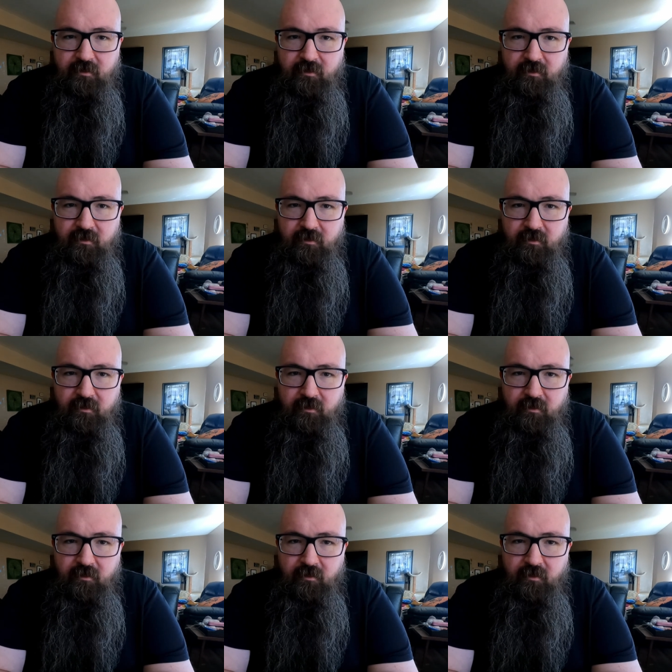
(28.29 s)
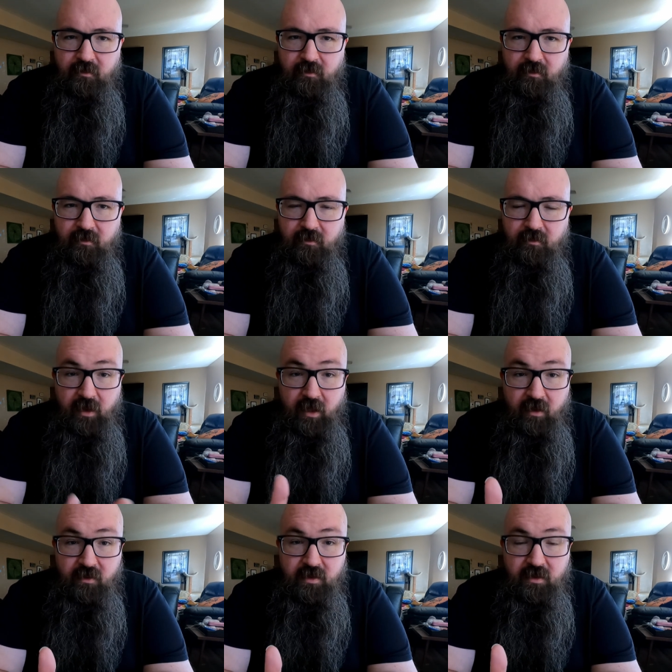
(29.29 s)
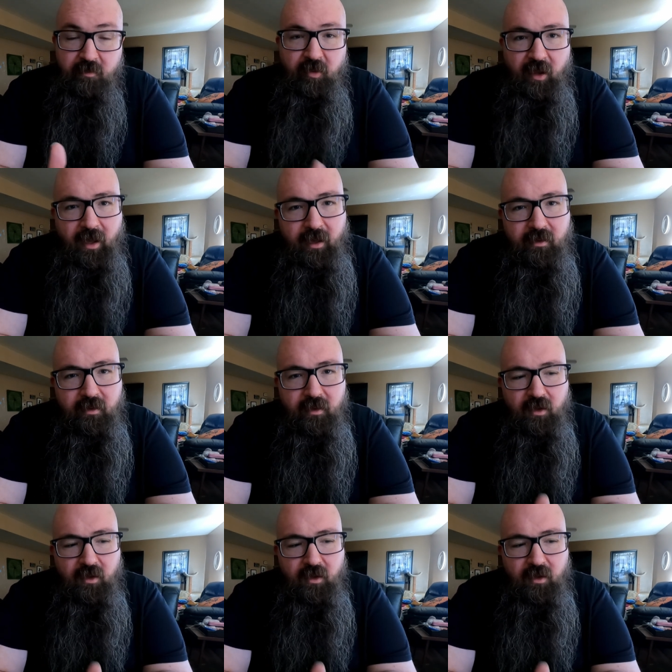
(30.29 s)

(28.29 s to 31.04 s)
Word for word: Here's hoping here's the plan.